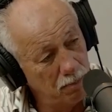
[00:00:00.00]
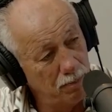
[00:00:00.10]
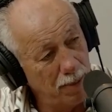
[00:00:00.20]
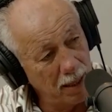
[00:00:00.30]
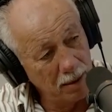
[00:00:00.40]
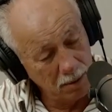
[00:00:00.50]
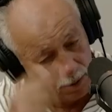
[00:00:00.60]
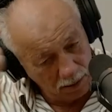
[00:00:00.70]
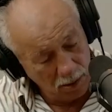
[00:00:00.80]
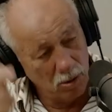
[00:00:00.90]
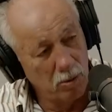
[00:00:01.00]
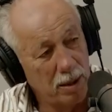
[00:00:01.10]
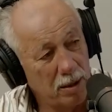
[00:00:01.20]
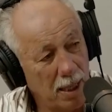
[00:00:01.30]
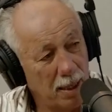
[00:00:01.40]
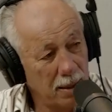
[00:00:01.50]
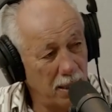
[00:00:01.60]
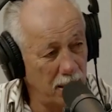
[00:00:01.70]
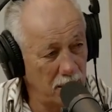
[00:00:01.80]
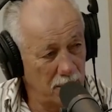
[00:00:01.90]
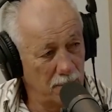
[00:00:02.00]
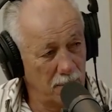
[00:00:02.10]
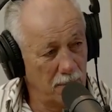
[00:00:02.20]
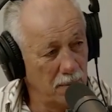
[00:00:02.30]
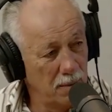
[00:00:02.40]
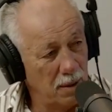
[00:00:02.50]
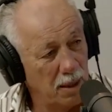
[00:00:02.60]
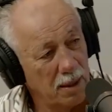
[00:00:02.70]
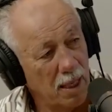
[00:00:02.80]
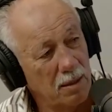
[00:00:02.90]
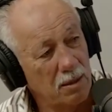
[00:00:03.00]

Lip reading: Bang, always take their guns.